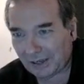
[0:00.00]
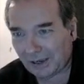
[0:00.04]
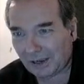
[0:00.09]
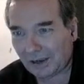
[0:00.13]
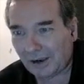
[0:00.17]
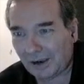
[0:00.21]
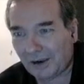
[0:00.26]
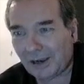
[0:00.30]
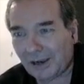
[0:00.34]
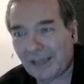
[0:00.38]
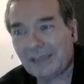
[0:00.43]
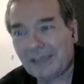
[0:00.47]

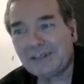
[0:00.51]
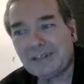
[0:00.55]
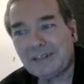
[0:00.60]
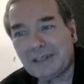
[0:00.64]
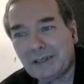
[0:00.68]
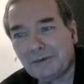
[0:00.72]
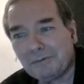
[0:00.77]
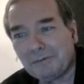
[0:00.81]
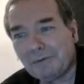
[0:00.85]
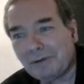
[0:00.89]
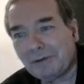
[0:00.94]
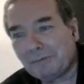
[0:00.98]
I
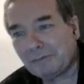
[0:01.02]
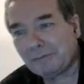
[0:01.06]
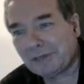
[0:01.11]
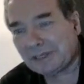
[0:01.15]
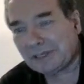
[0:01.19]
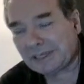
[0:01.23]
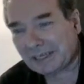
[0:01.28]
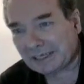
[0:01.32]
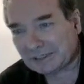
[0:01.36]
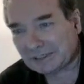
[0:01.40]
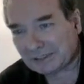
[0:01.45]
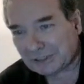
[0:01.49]
think when we
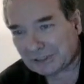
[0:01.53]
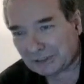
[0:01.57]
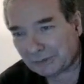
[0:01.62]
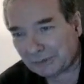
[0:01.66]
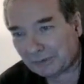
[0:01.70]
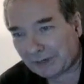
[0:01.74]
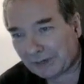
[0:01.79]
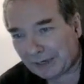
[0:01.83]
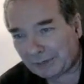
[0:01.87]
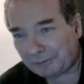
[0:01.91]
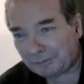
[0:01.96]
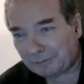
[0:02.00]
get to
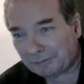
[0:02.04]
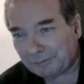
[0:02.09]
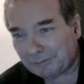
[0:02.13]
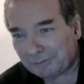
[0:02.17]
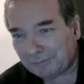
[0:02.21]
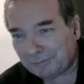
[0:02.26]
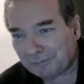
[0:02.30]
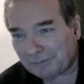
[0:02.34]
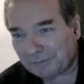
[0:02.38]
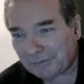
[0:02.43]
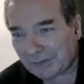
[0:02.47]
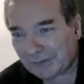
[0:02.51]
it,
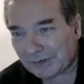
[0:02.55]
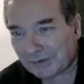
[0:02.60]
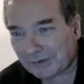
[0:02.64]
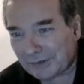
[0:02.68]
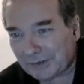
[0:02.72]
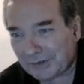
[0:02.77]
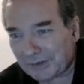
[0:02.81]
that